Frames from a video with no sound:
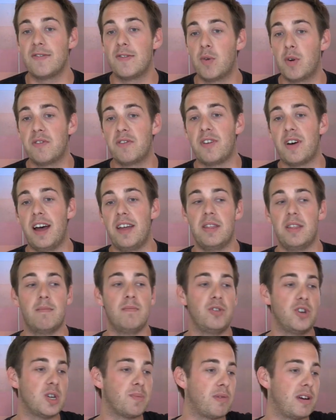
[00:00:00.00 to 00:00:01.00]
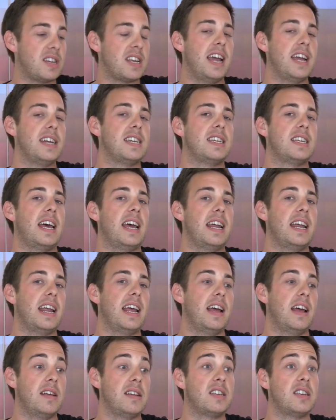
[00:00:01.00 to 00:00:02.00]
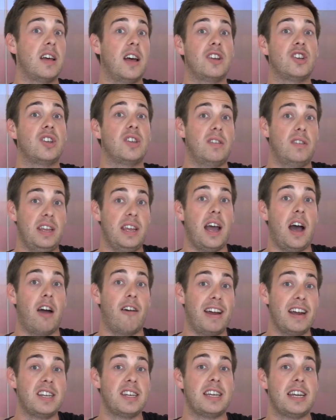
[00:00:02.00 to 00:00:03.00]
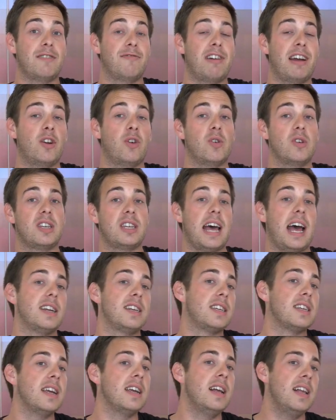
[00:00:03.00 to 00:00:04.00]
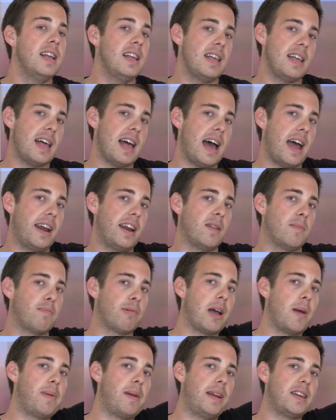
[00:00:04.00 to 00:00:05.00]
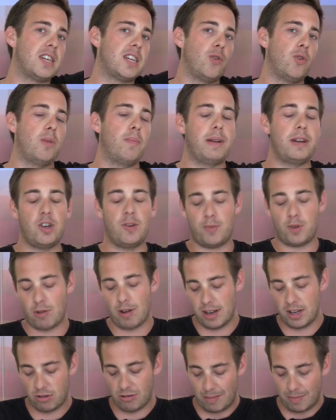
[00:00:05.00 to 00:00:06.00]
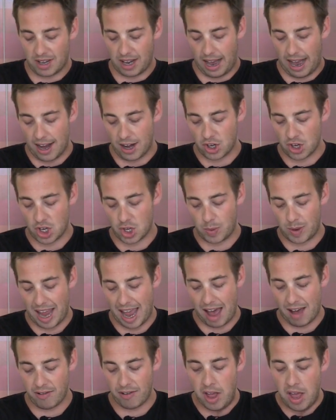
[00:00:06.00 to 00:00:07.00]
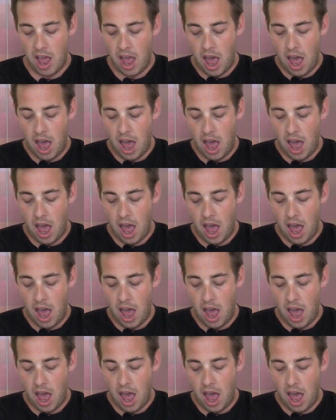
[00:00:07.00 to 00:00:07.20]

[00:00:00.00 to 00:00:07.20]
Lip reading: If you want to find them, just press A to Z, search our A to Z of record sets, and it'll bring up a list of all the Bishop's transcripts collections we have.